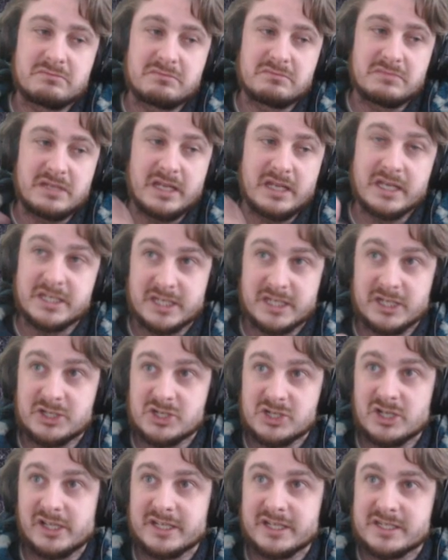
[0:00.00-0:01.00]

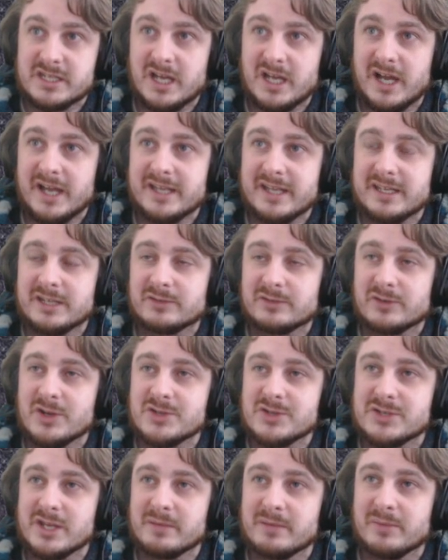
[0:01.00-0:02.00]
intentionally tie in
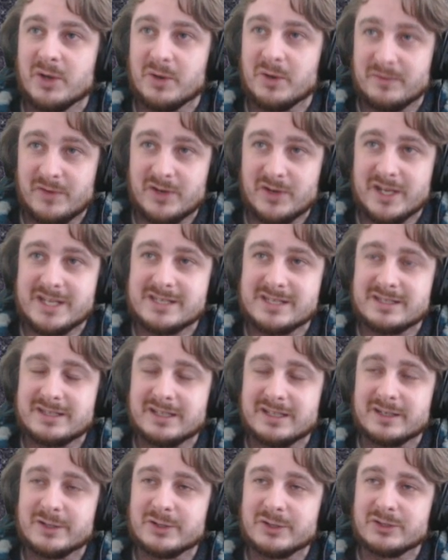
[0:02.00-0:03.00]
Rochambeau, a very easy
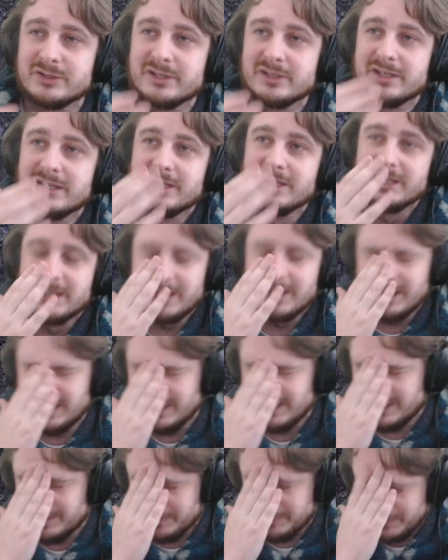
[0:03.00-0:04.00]
thing to do,
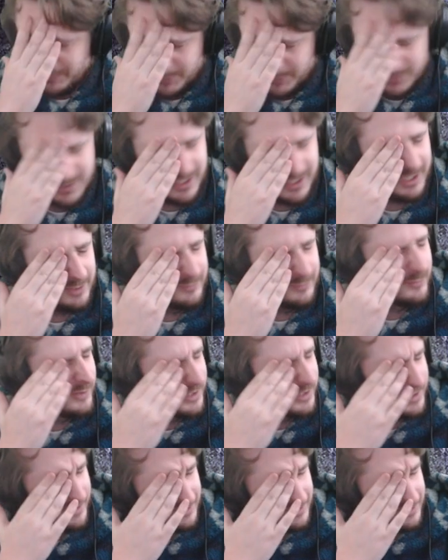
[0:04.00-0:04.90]
which was kind of funny.